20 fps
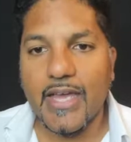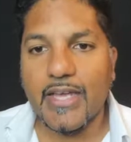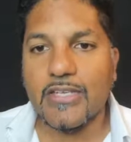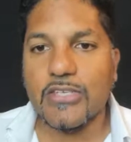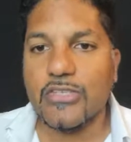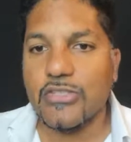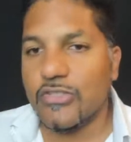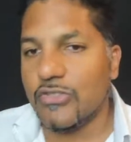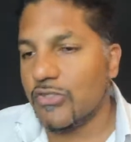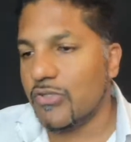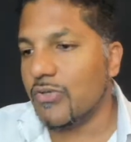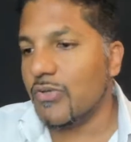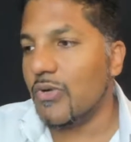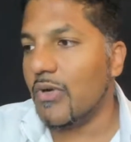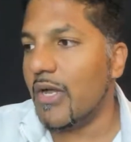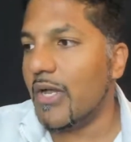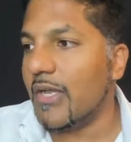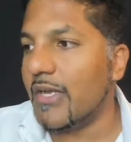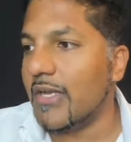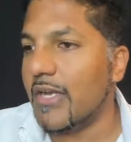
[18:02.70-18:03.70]
and
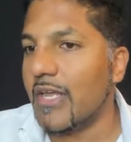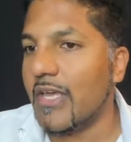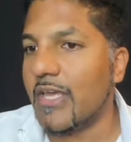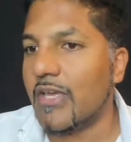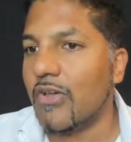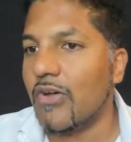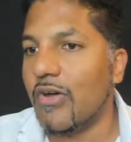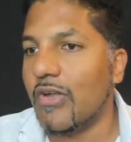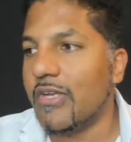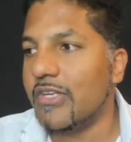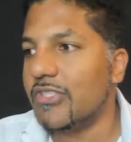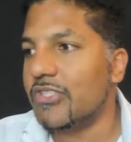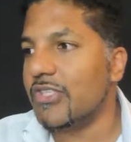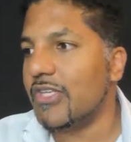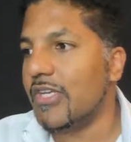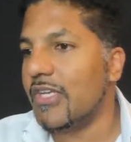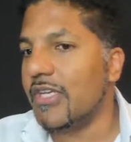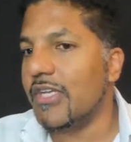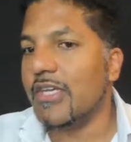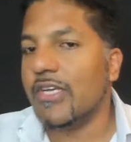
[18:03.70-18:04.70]
do an
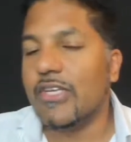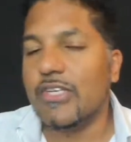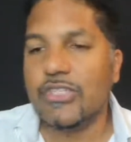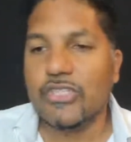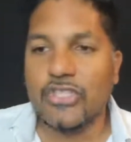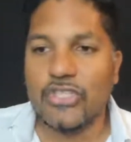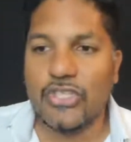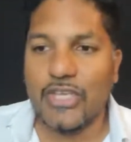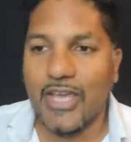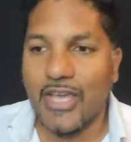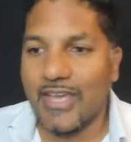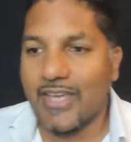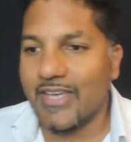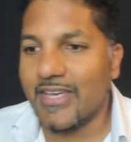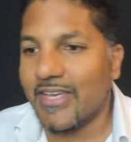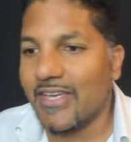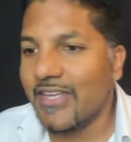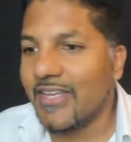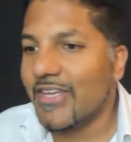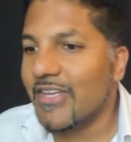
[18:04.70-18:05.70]
ecology
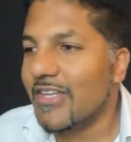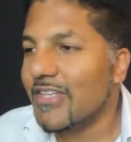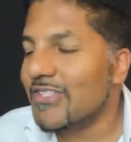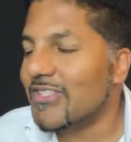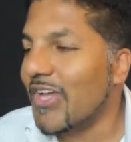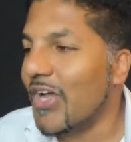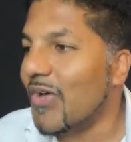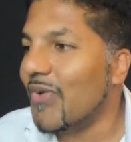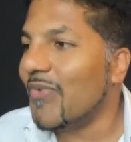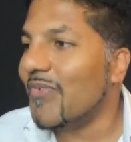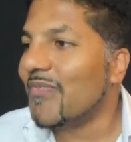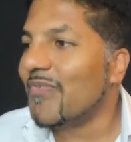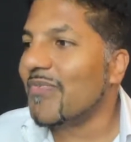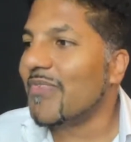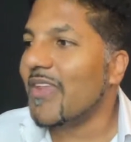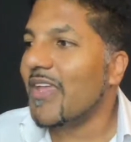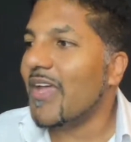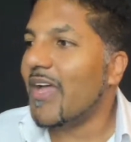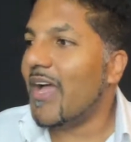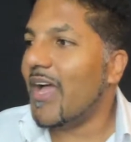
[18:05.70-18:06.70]
check. So
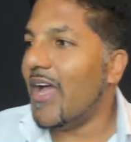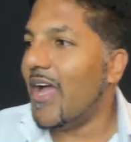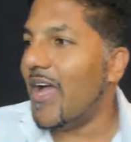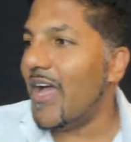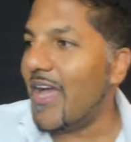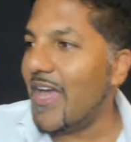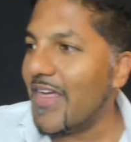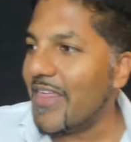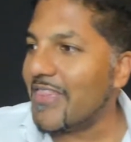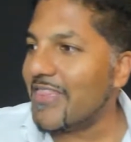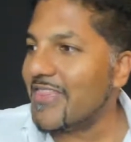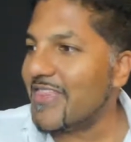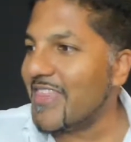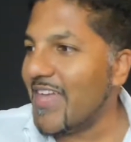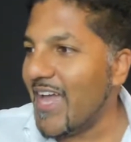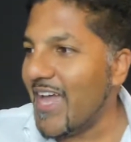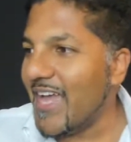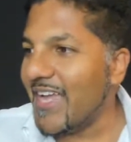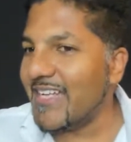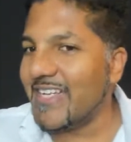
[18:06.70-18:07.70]

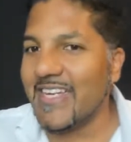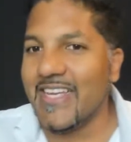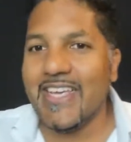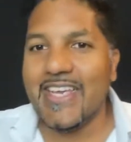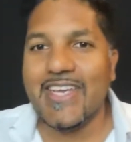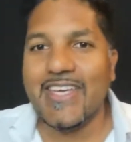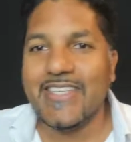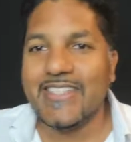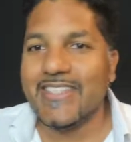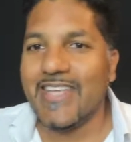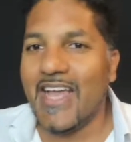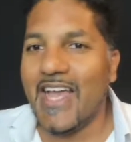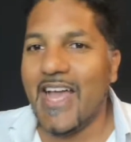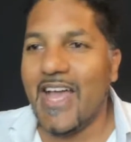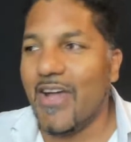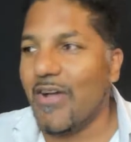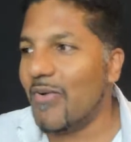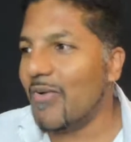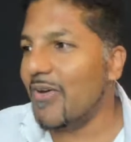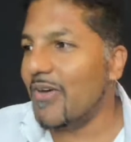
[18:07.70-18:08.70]
that is
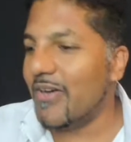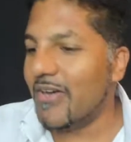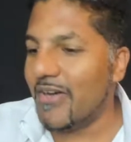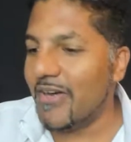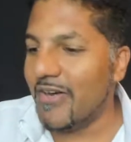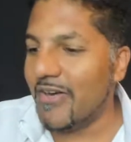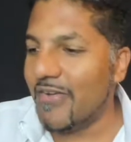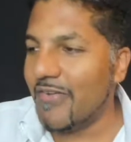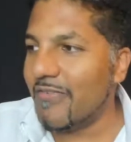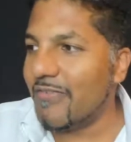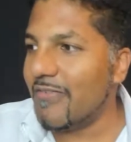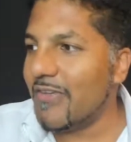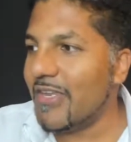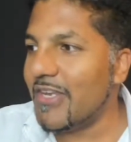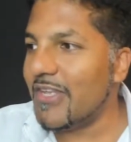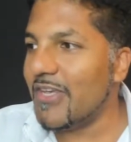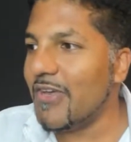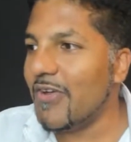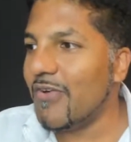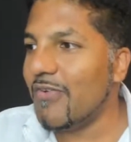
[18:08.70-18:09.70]
our
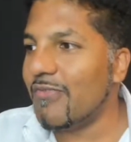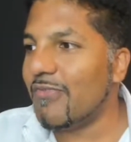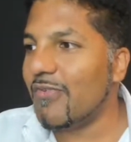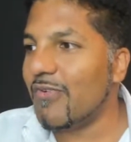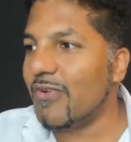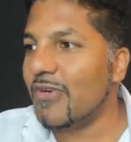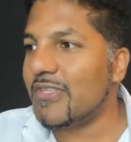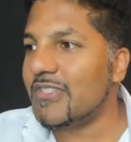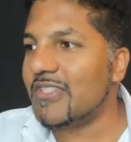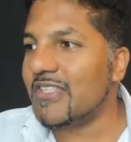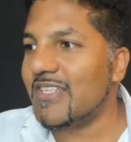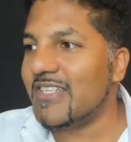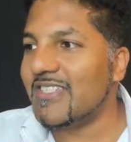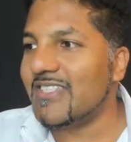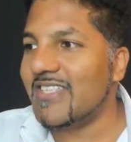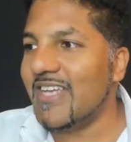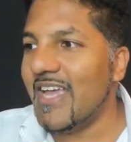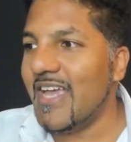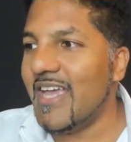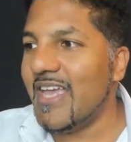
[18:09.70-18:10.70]
video for
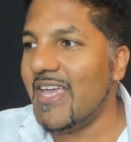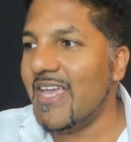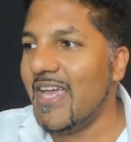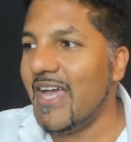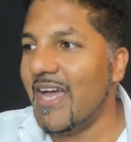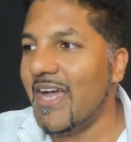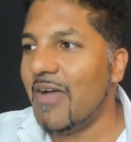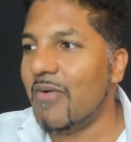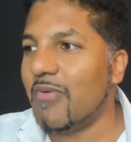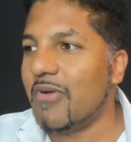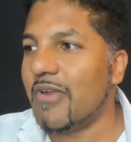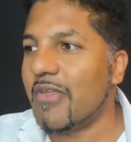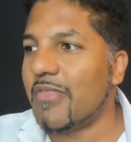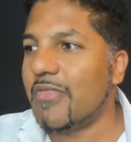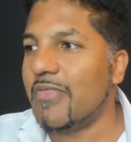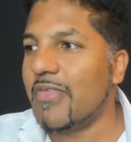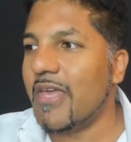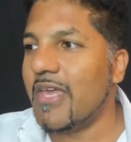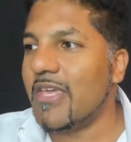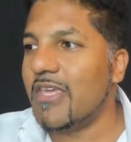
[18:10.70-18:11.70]
today. I
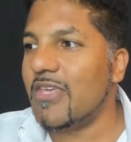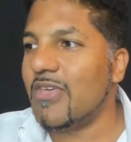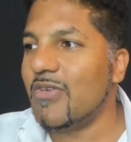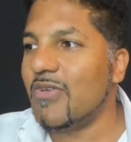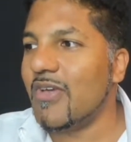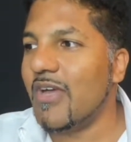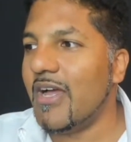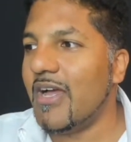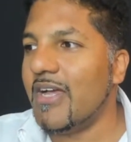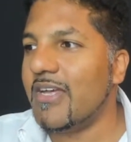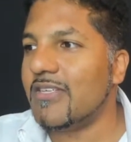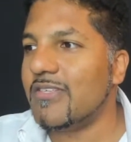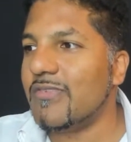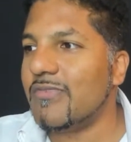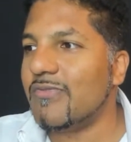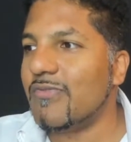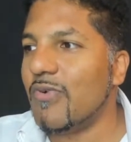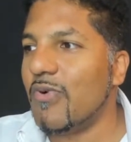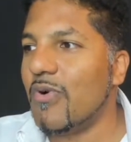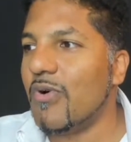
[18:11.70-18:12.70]
want to thank you
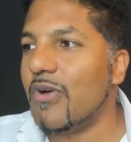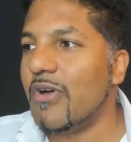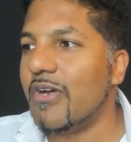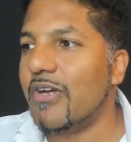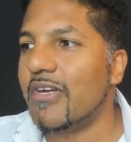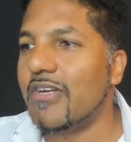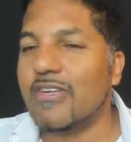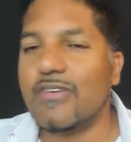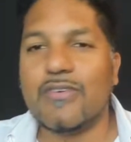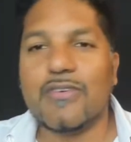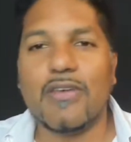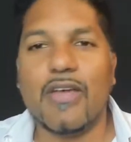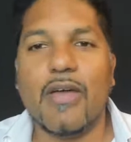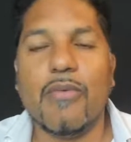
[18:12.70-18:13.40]
guys for